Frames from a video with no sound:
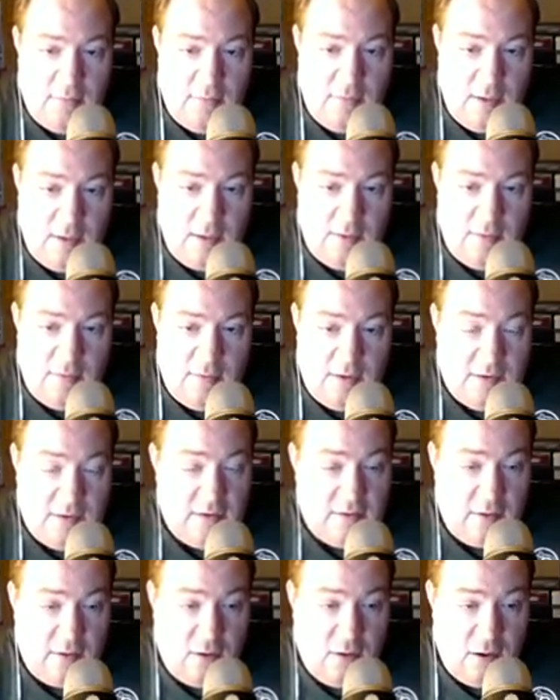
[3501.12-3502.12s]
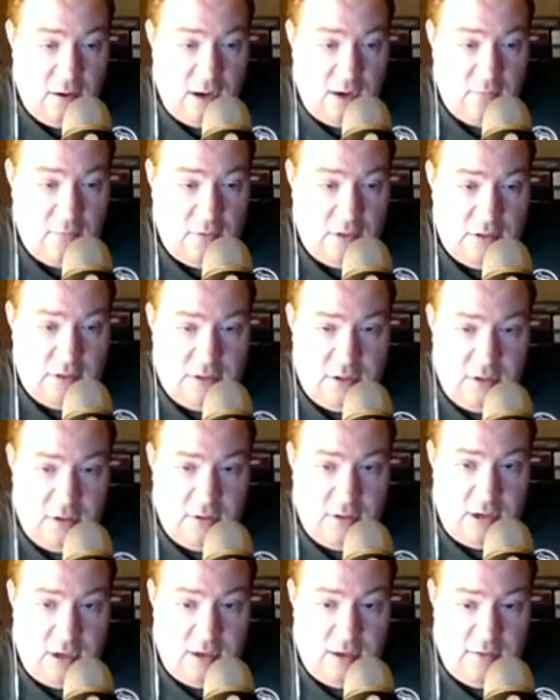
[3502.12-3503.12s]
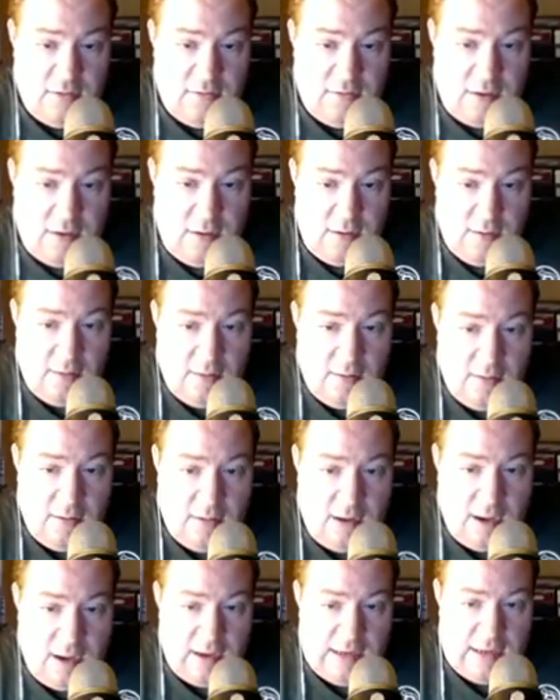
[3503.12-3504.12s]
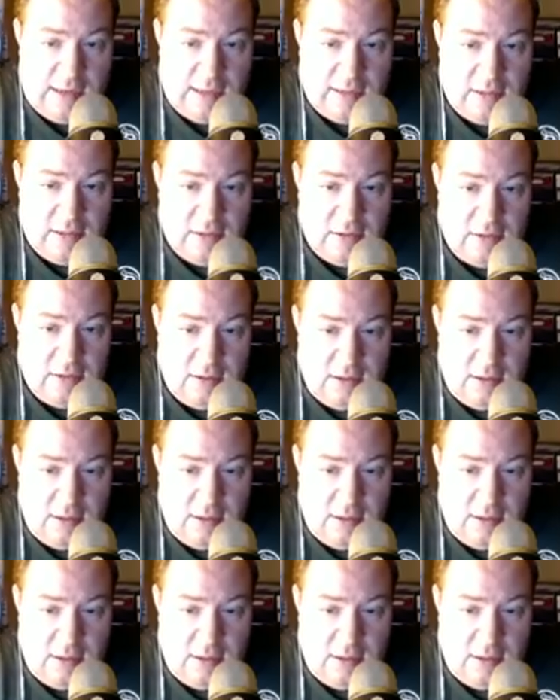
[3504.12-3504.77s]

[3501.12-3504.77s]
then this is a card I would certainly consider as